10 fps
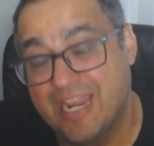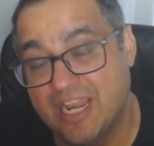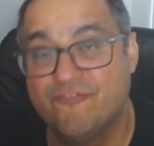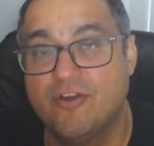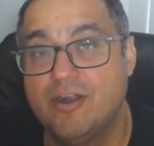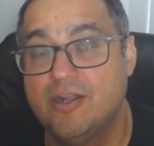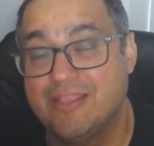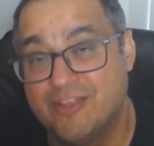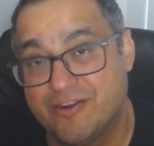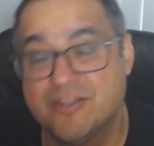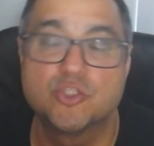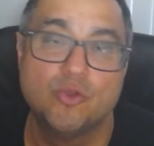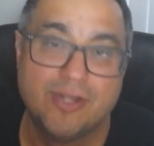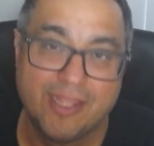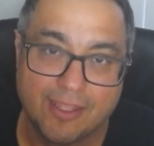and effort and the risk
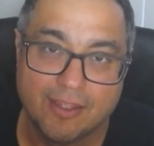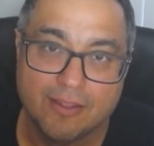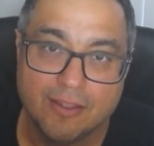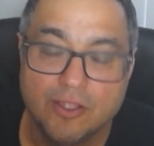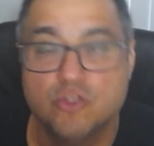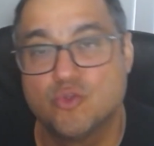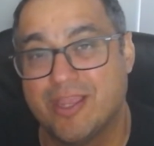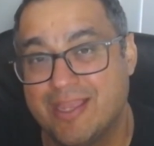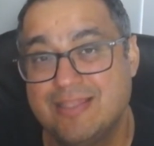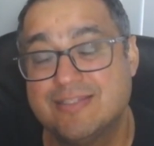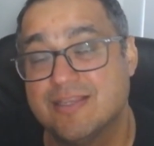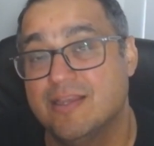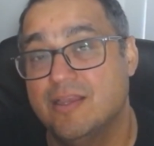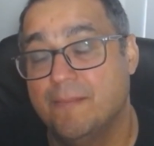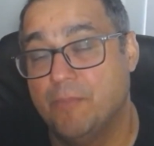you're taking. So hence,
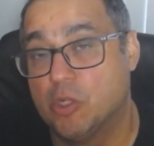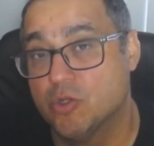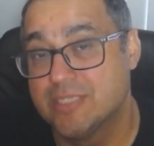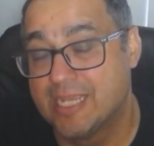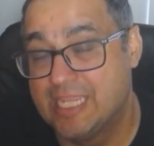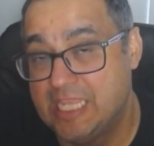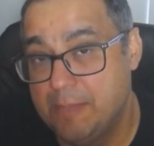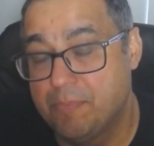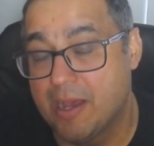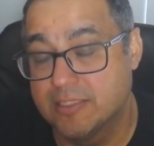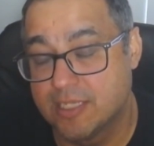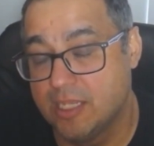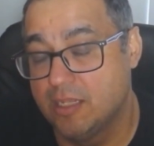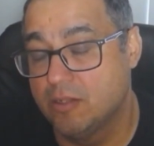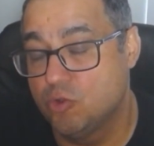because I keep
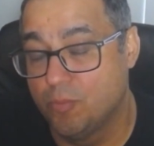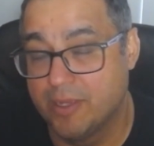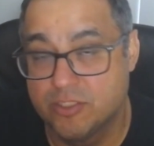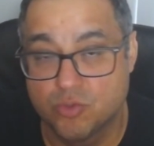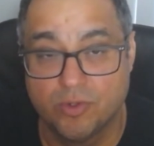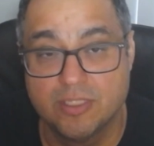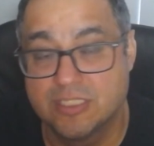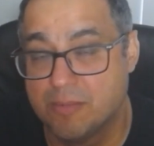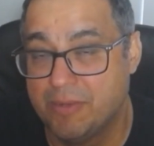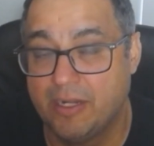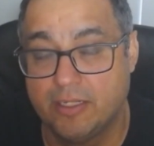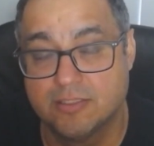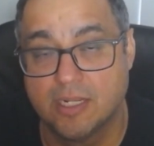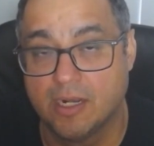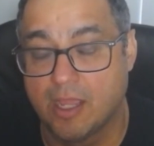asking to my students and
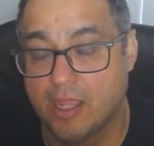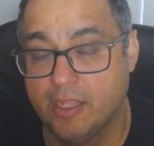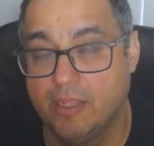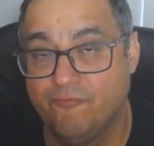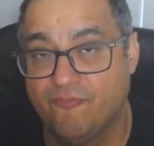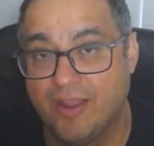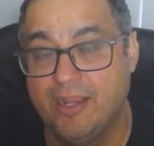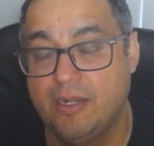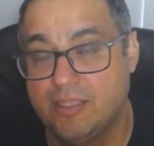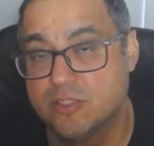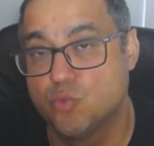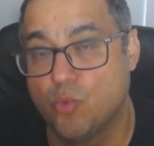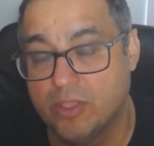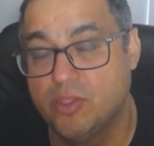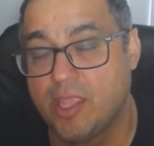mentees, and I find this
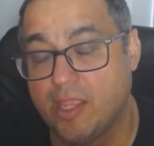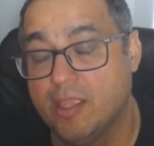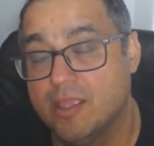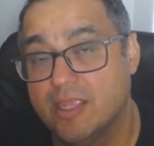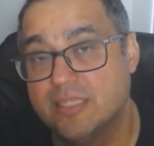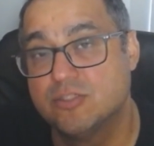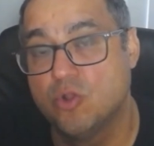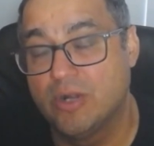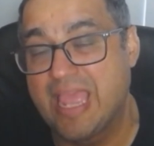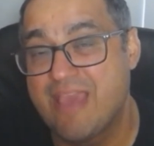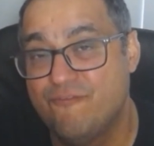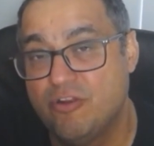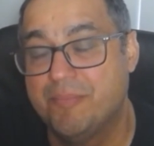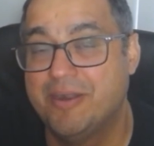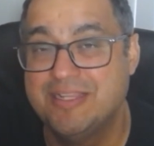one thing is not
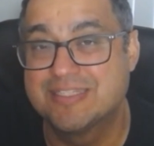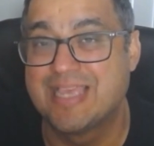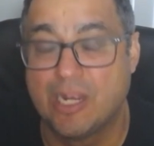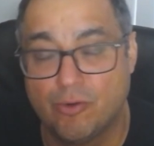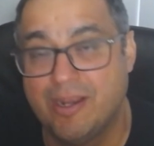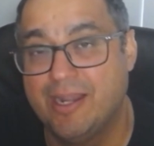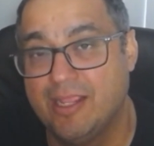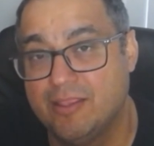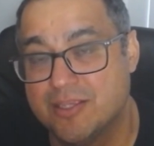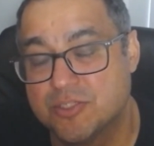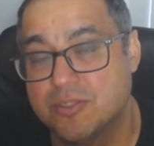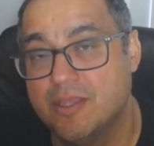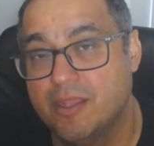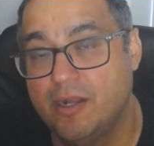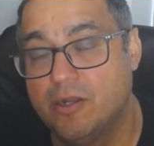everybody's calculating this
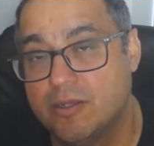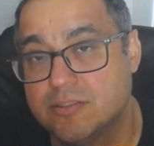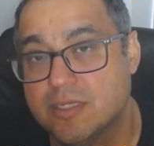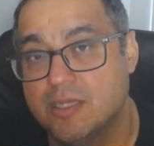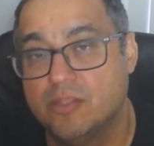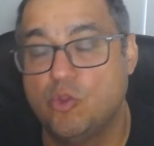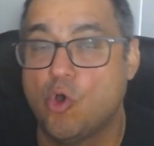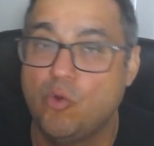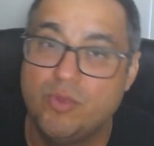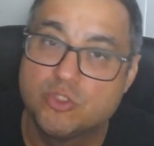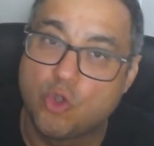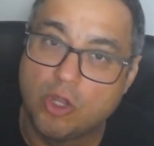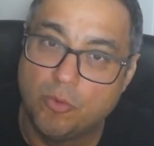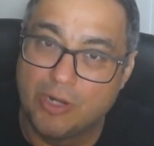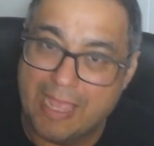returns. They always
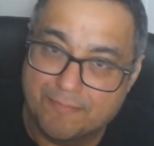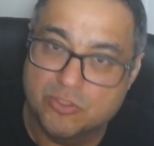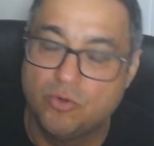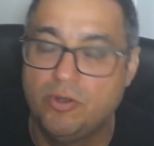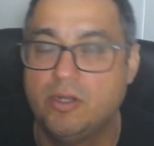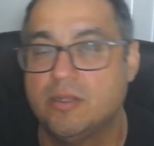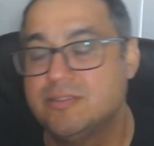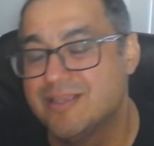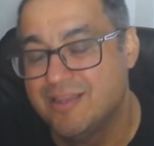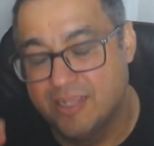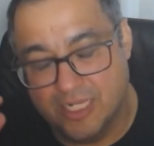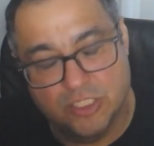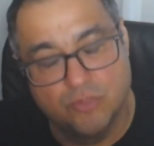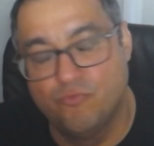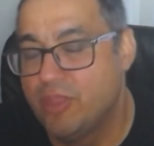talk about absolute returns.
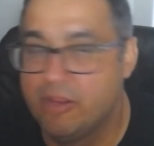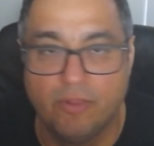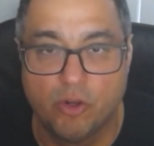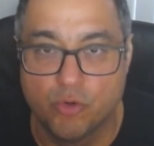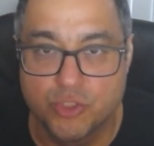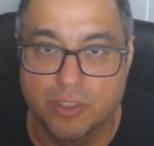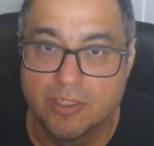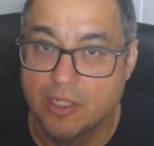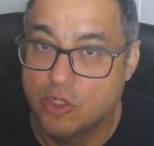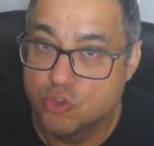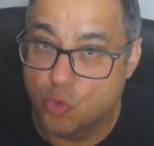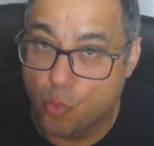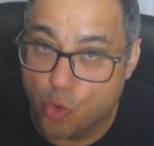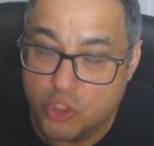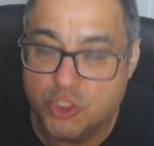It's very very crucial. So
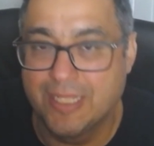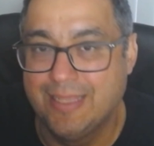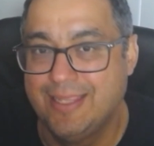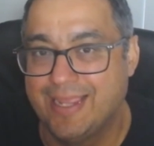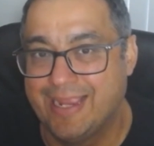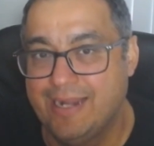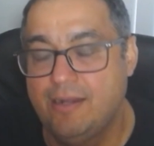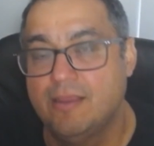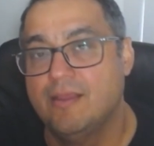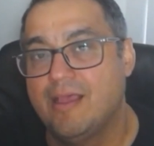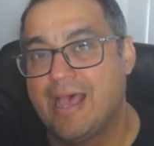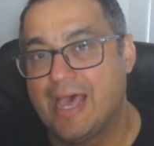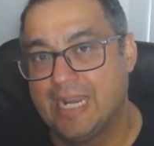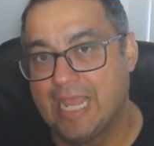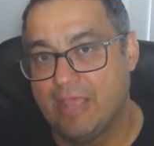watch till the end
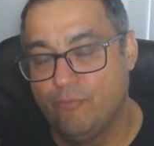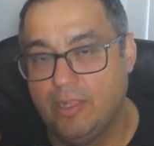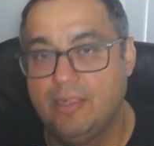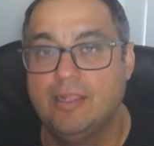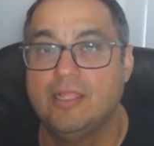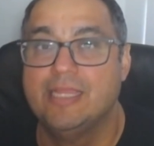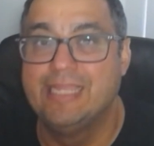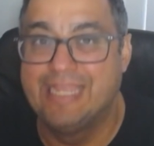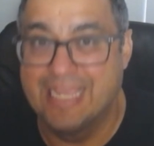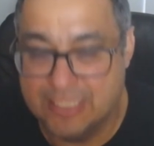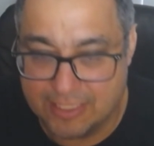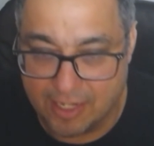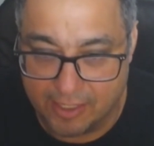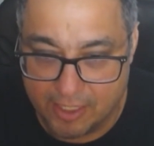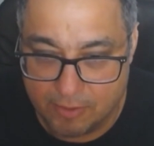and I will get
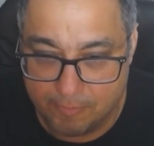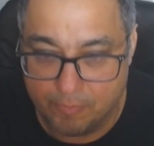started